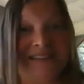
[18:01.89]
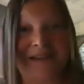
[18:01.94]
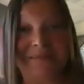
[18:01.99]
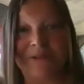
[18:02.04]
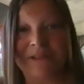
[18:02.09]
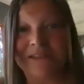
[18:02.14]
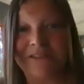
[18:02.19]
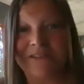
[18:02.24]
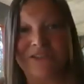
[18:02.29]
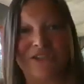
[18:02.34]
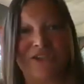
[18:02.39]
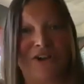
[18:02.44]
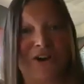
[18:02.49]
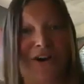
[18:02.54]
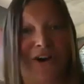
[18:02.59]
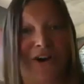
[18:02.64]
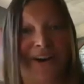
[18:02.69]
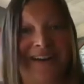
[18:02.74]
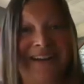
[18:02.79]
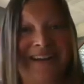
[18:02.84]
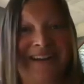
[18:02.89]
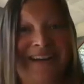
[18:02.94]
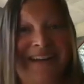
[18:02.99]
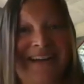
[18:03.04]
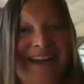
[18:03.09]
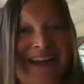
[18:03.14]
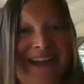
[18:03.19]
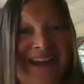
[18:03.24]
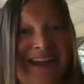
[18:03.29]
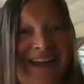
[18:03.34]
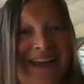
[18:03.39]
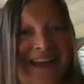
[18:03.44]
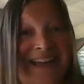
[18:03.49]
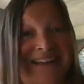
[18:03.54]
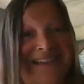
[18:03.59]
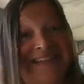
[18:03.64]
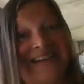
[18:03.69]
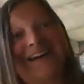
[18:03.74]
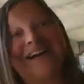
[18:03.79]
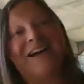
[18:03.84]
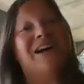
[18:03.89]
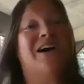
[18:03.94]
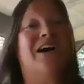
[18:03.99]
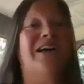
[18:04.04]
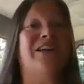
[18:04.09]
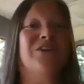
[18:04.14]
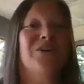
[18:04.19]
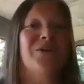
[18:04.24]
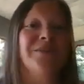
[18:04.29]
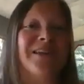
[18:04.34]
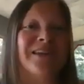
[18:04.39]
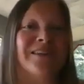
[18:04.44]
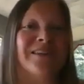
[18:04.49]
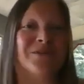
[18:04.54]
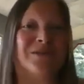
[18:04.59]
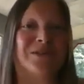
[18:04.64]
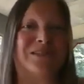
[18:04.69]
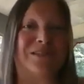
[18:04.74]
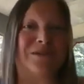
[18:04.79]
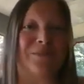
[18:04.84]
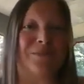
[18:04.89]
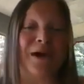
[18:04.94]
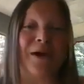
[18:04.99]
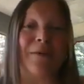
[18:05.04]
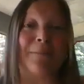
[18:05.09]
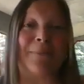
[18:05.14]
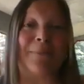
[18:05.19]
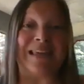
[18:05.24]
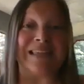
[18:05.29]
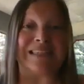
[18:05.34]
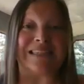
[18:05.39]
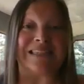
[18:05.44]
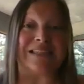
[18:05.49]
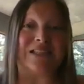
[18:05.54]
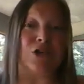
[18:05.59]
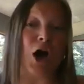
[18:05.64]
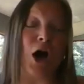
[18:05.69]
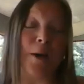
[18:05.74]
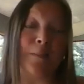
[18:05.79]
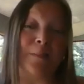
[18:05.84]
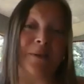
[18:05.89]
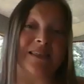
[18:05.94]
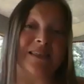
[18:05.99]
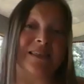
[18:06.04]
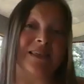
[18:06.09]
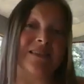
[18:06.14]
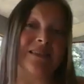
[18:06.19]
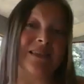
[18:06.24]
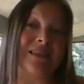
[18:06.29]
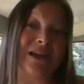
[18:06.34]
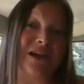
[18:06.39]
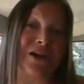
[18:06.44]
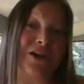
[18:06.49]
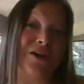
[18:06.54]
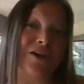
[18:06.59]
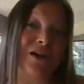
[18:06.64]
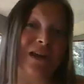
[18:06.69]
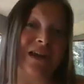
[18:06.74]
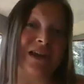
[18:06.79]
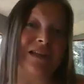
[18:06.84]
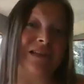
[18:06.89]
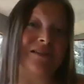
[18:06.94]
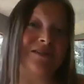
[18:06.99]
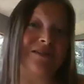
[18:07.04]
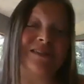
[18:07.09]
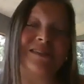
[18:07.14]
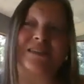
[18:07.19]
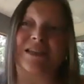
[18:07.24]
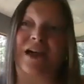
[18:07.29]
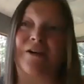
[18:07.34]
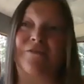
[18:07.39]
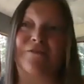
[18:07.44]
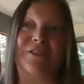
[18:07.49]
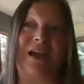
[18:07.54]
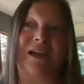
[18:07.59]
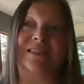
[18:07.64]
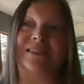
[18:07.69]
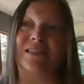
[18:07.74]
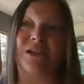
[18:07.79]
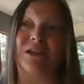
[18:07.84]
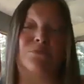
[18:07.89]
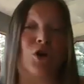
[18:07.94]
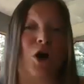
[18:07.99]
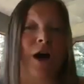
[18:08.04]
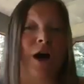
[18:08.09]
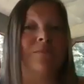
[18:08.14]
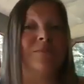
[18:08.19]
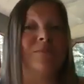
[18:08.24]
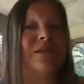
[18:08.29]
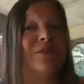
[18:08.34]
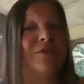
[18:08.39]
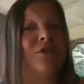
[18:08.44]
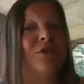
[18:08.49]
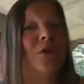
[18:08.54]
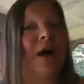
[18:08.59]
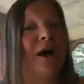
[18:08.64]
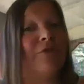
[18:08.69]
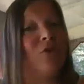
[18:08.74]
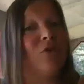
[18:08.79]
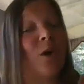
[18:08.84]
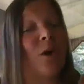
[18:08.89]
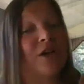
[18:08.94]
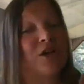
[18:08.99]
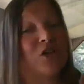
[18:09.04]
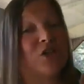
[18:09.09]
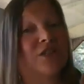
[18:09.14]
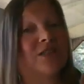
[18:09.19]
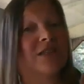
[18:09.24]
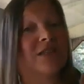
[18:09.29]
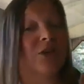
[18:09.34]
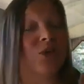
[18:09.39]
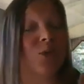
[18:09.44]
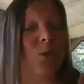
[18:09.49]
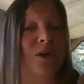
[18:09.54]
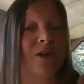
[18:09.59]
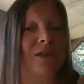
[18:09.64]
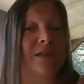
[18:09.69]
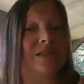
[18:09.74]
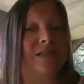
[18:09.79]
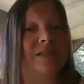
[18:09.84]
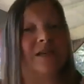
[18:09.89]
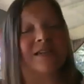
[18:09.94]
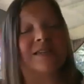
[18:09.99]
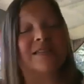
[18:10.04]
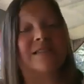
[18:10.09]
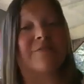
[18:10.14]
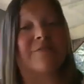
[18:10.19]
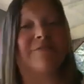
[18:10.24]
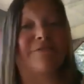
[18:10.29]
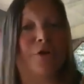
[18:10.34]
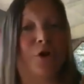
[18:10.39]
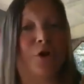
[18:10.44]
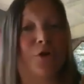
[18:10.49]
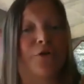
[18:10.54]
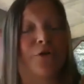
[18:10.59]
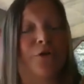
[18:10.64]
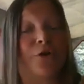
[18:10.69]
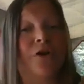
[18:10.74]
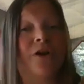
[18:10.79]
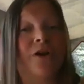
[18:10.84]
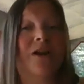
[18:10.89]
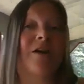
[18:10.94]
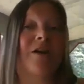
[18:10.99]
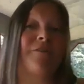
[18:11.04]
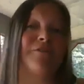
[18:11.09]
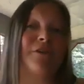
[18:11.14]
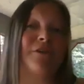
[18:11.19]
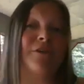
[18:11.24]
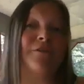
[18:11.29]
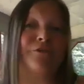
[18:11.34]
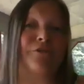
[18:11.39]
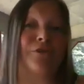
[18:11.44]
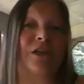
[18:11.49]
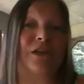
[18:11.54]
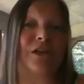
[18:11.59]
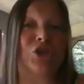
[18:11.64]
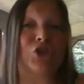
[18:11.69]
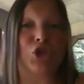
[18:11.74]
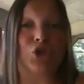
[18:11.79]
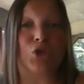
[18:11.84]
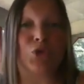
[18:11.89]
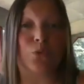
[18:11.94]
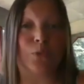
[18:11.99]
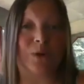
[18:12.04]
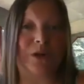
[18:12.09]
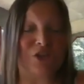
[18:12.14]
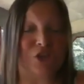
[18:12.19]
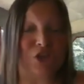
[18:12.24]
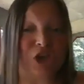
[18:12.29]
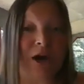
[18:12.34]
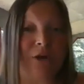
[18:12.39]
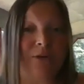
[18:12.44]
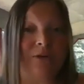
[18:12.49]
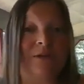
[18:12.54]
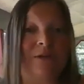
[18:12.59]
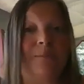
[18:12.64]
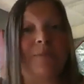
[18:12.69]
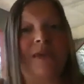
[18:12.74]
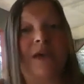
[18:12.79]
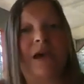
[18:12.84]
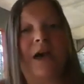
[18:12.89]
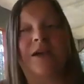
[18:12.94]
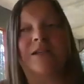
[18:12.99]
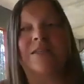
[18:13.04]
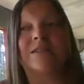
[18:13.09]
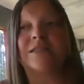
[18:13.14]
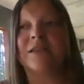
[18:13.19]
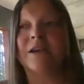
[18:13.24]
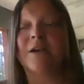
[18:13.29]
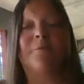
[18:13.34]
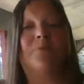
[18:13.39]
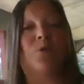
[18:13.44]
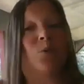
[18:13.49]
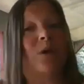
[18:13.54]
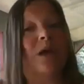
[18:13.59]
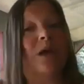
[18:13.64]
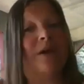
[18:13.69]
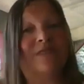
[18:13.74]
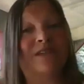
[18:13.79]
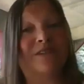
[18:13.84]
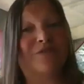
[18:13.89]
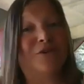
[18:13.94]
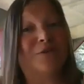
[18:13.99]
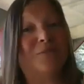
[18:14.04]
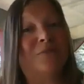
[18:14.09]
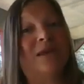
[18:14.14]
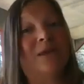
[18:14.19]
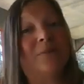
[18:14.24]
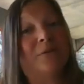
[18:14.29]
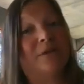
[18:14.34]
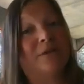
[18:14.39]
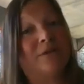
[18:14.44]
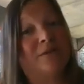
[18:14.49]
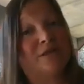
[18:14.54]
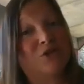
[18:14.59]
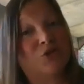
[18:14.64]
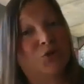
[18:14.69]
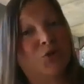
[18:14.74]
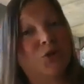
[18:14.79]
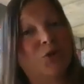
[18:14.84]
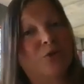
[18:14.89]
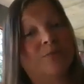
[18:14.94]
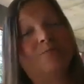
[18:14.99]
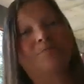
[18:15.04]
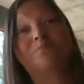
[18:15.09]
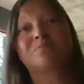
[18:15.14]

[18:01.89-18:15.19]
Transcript: I believe she's on. And I know that there are some amazing topics in there. And there's stuff that sometimes, if you have questions and you want to discuss it further, feel free to reach out, because we have different people in this group.